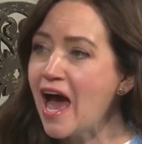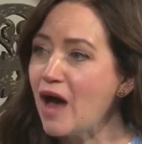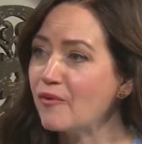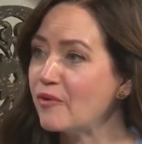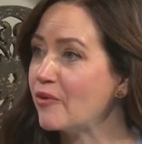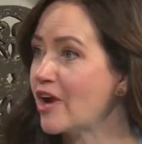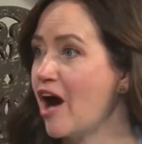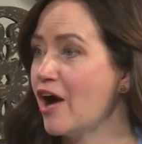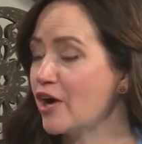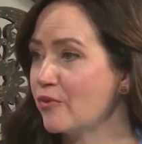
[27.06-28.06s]
And when we
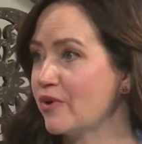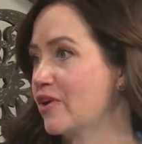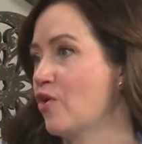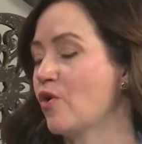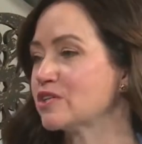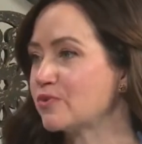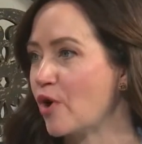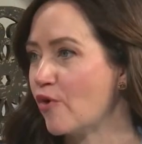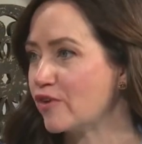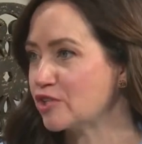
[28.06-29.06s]
got her, we, of course,
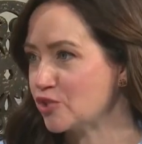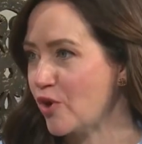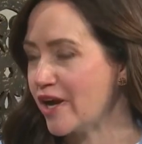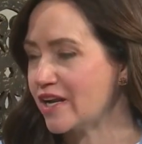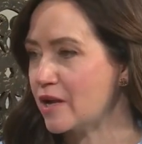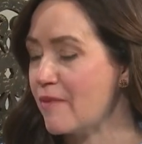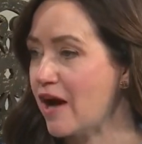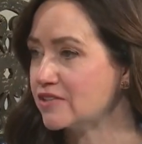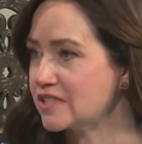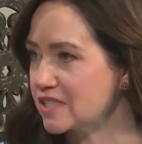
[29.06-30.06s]
were overjoyed. And
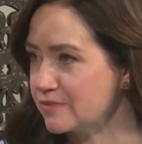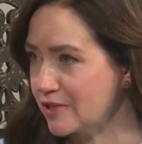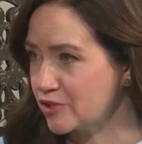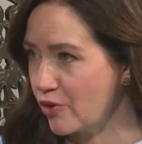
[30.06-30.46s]
about 6 months